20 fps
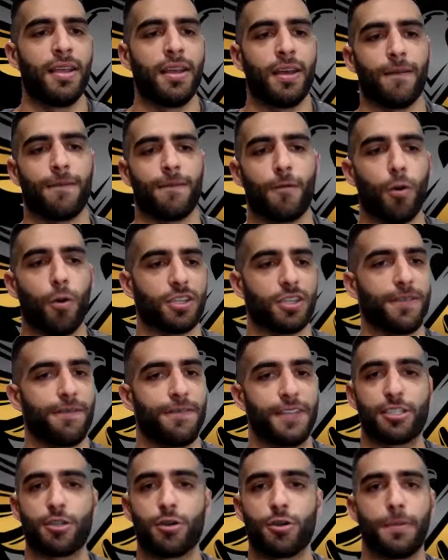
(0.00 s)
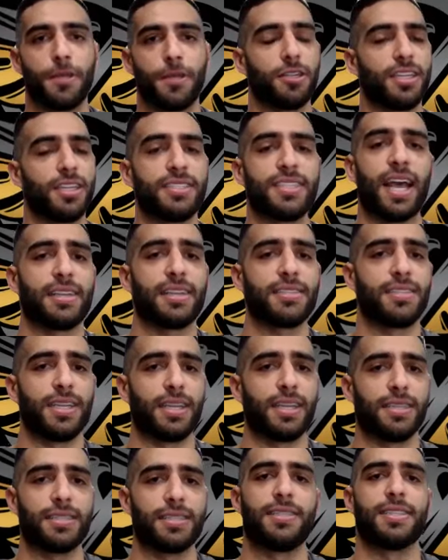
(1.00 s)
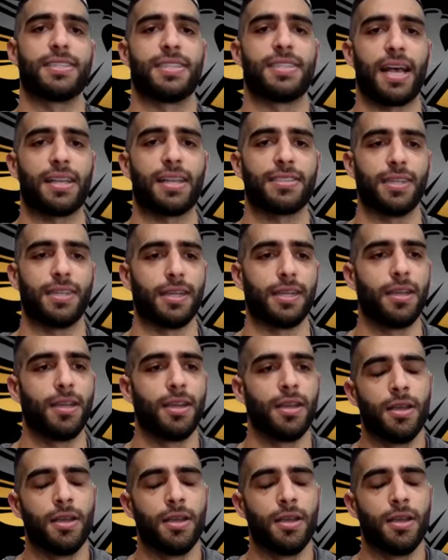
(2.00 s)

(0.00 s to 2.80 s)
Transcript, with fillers: of course, physical ability testing is necessity.